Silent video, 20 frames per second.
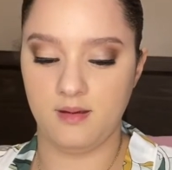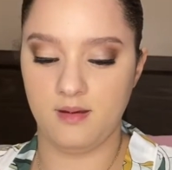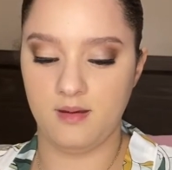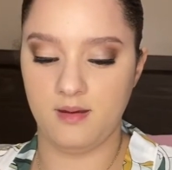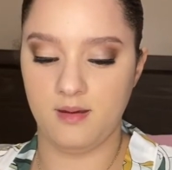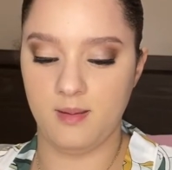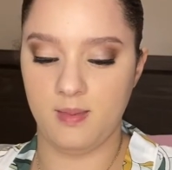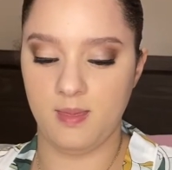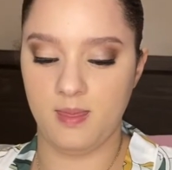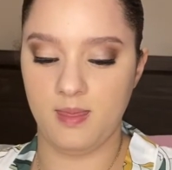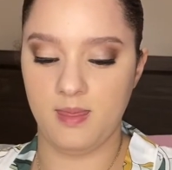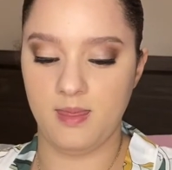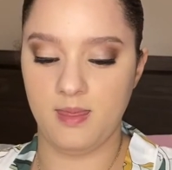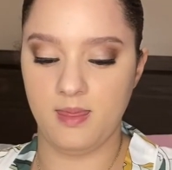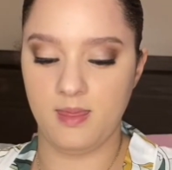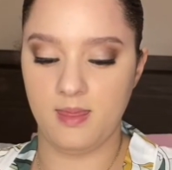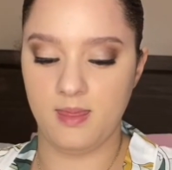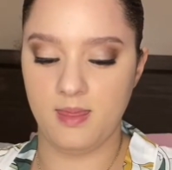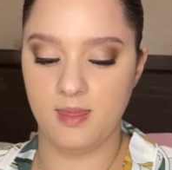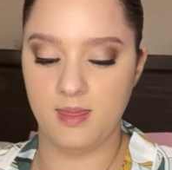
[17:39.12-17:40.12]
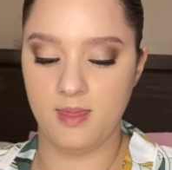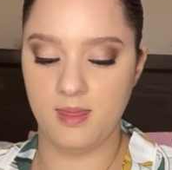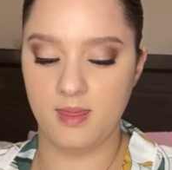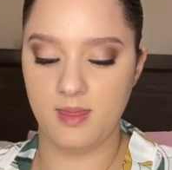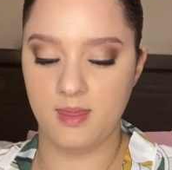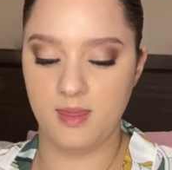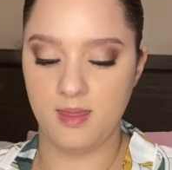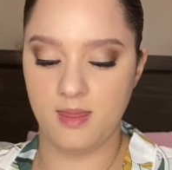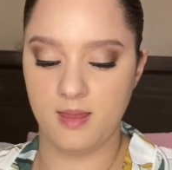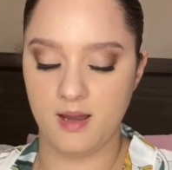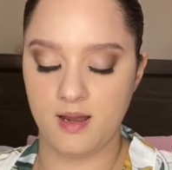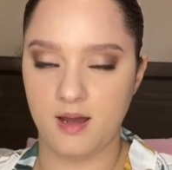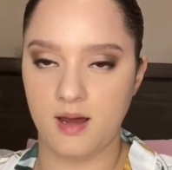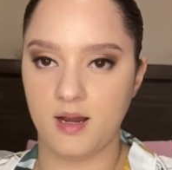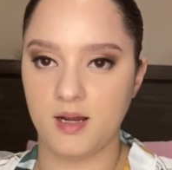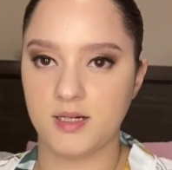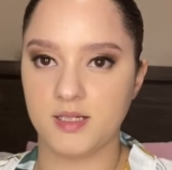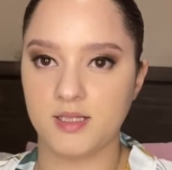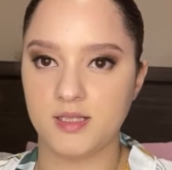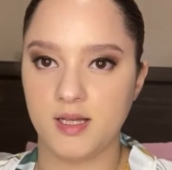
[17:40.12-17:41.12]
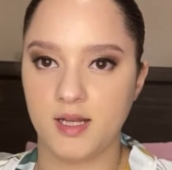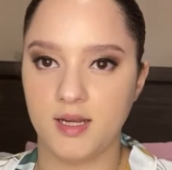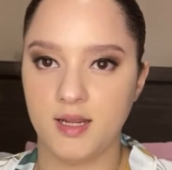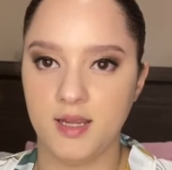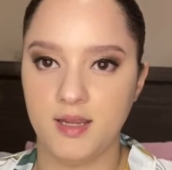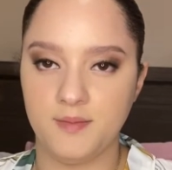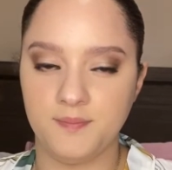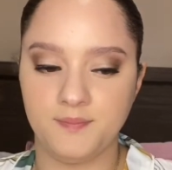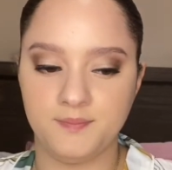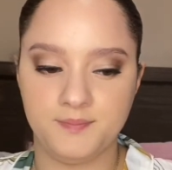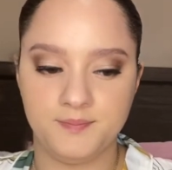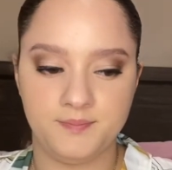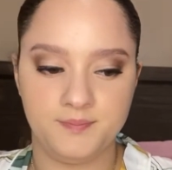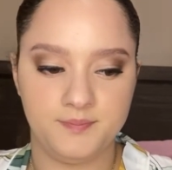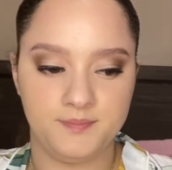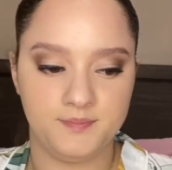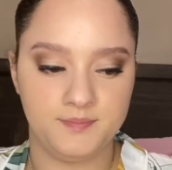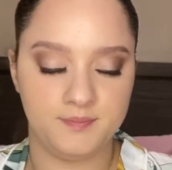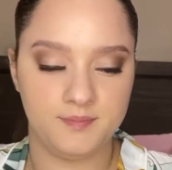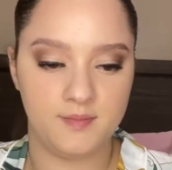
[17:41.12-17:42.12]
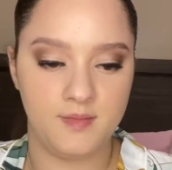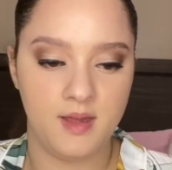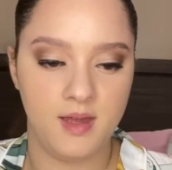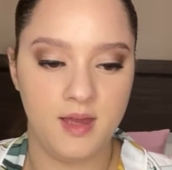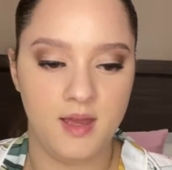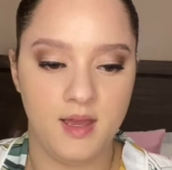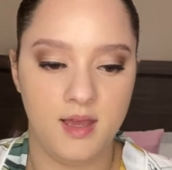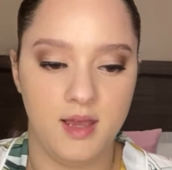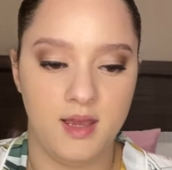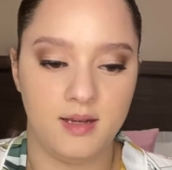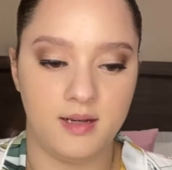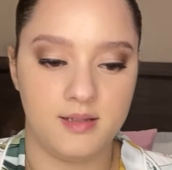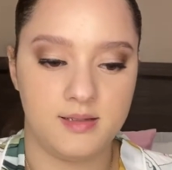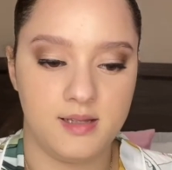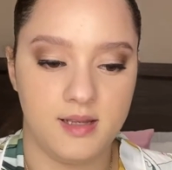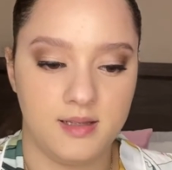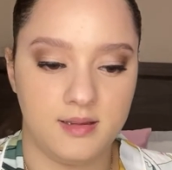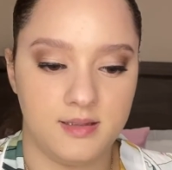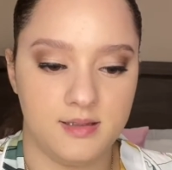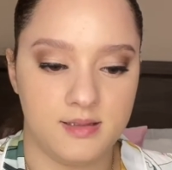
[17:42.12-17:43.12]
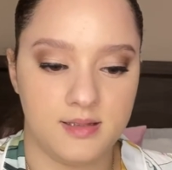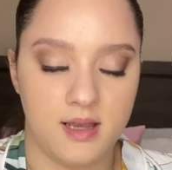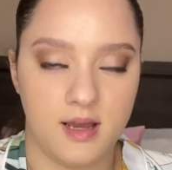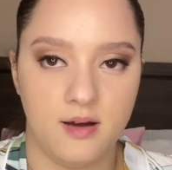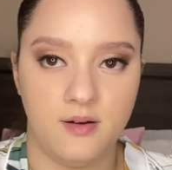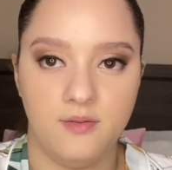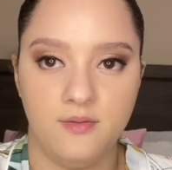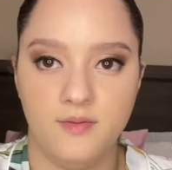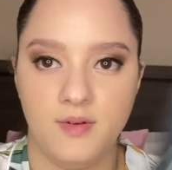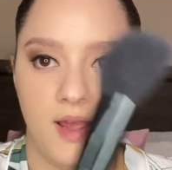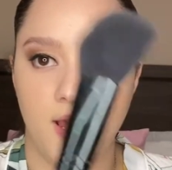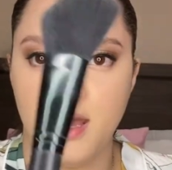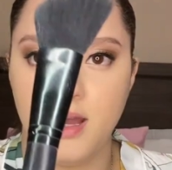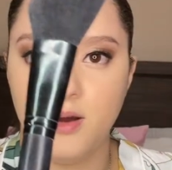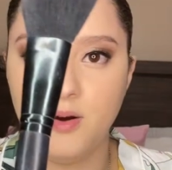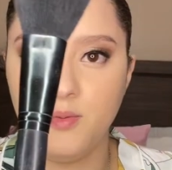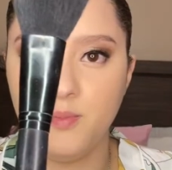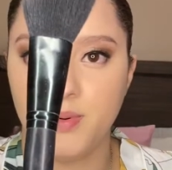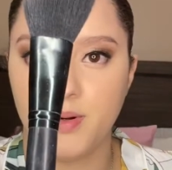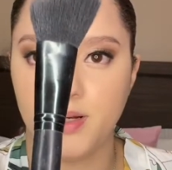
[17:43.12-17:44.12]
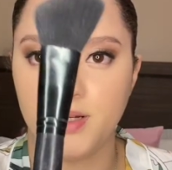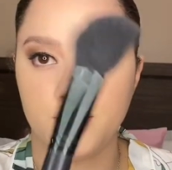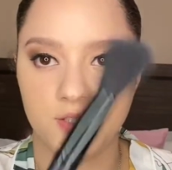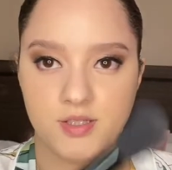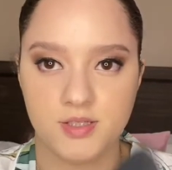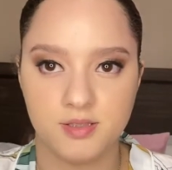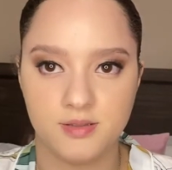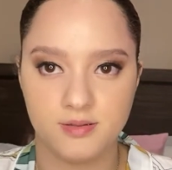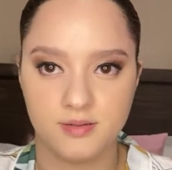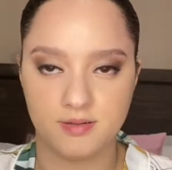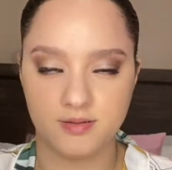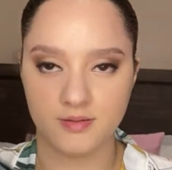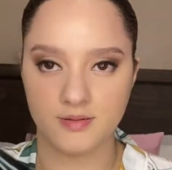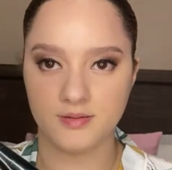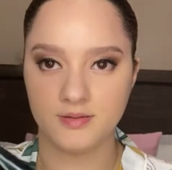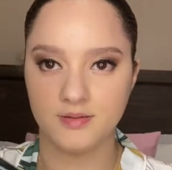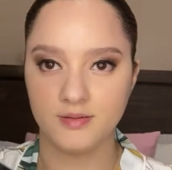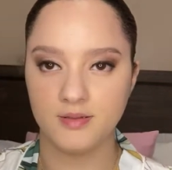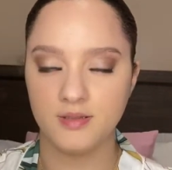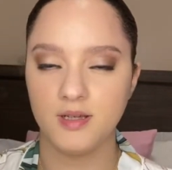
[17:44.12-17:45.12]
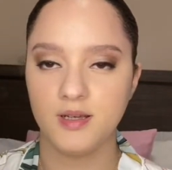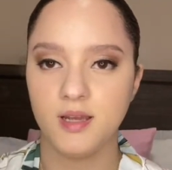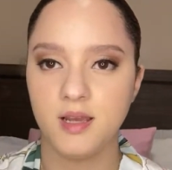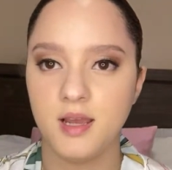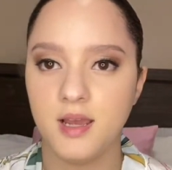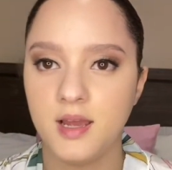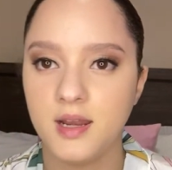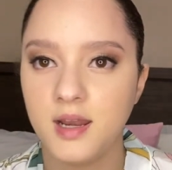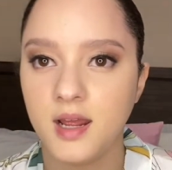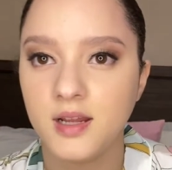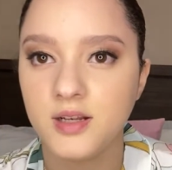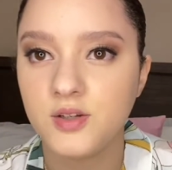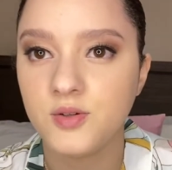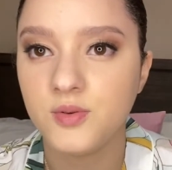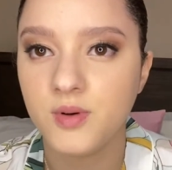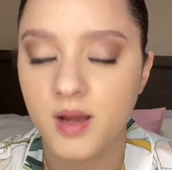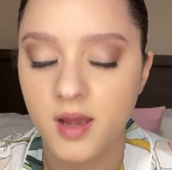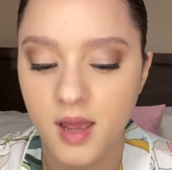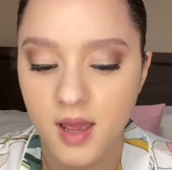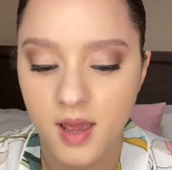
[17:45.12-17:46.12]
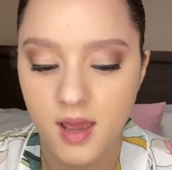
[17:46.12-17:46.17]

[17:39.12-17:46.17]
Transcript: and the color Sunny. And I take this e.l.f. angle brush, and I do it